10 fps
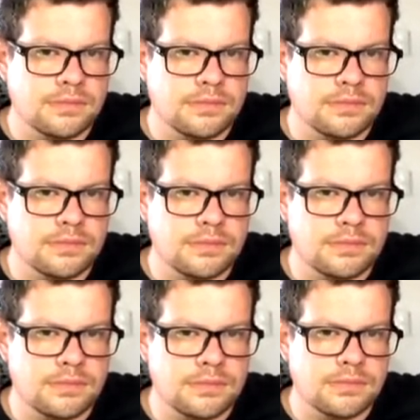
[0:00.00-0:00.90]

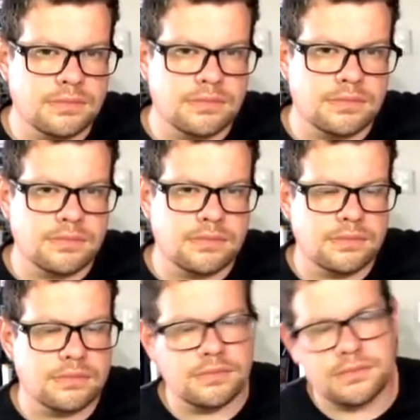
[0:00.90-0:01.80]

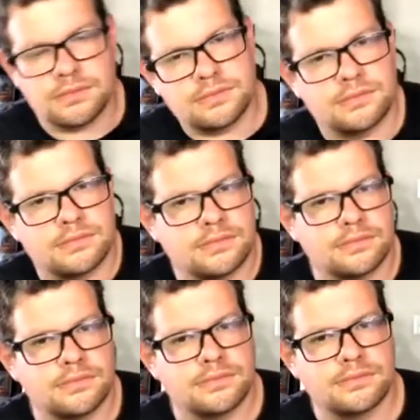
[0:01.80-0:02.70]

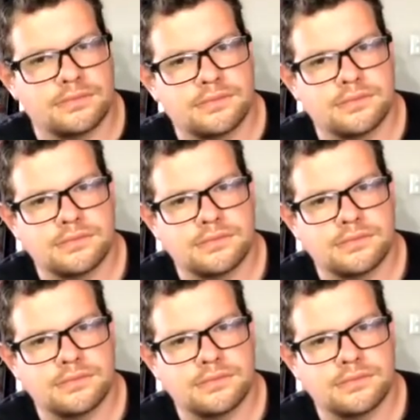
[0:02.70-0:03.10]
(silent)